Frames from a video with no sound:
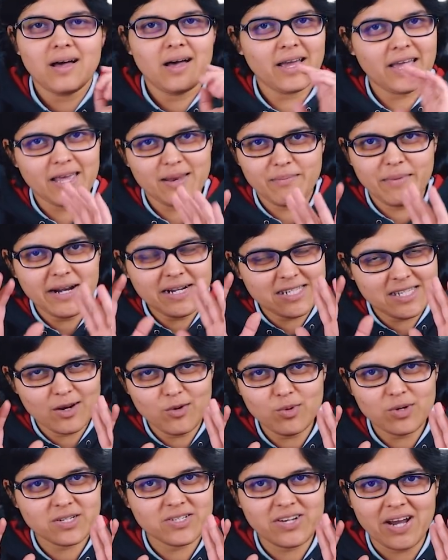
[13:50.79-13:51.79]
Again, might
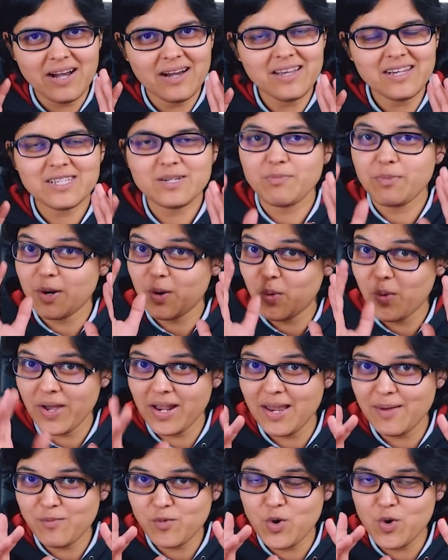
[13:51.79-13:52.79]
sound childish, but
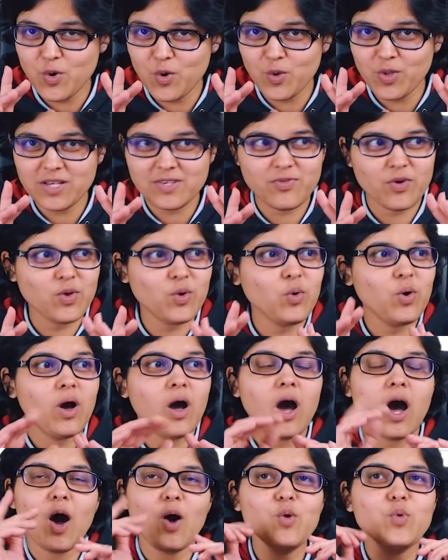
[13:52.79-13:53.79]
quickly I am going to do this for you.
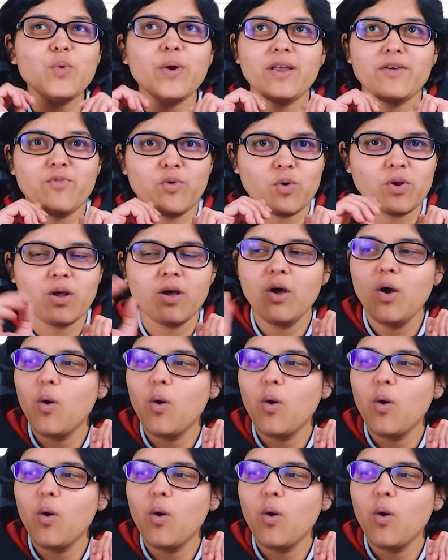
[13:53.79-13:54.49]
How 24?